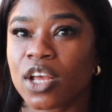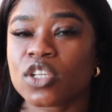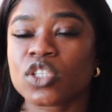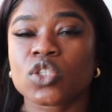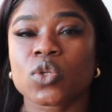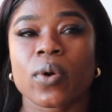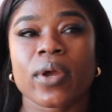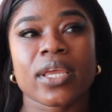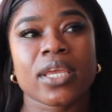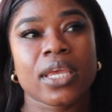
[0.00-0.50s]

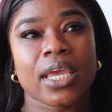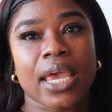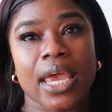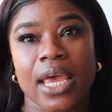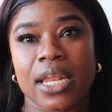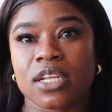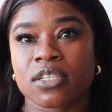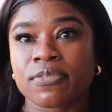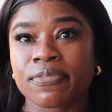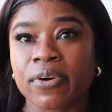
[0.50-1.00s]
So
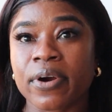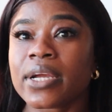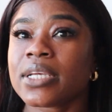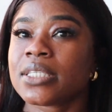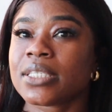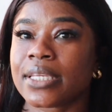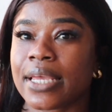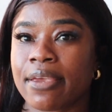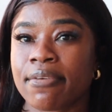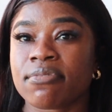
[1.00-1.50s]
again, as far as
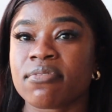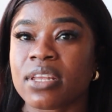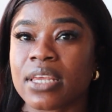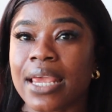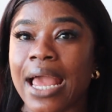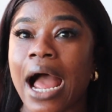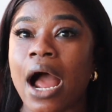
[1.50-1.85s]
safety,